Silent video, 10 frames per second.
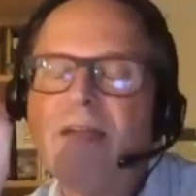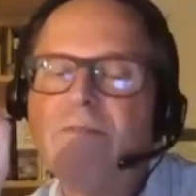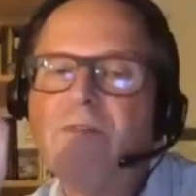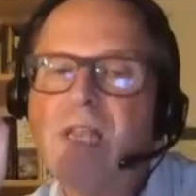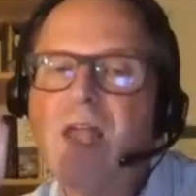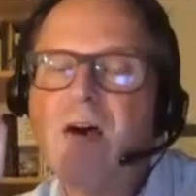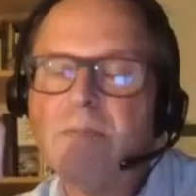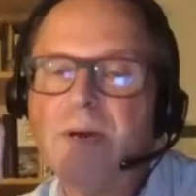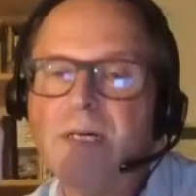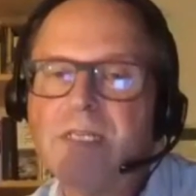relying
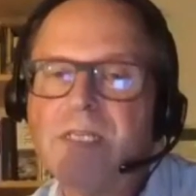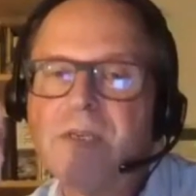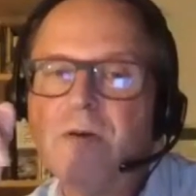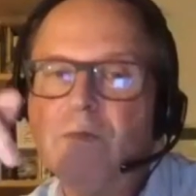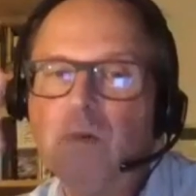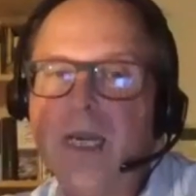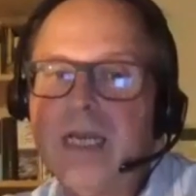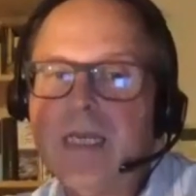party software